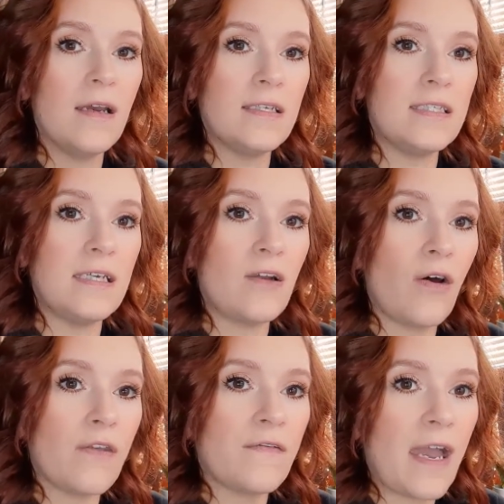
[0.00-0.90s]
did
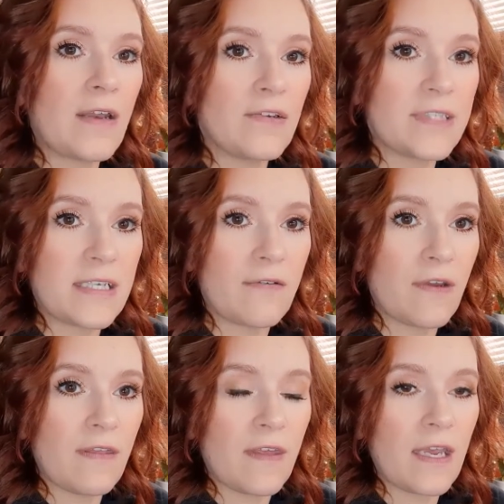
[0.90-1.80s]
all the vitals and
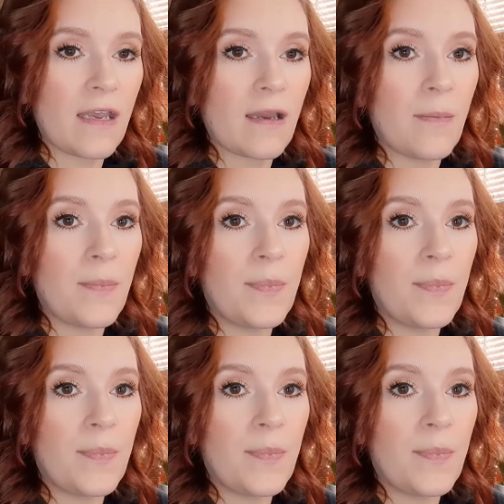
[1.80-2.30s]
everything,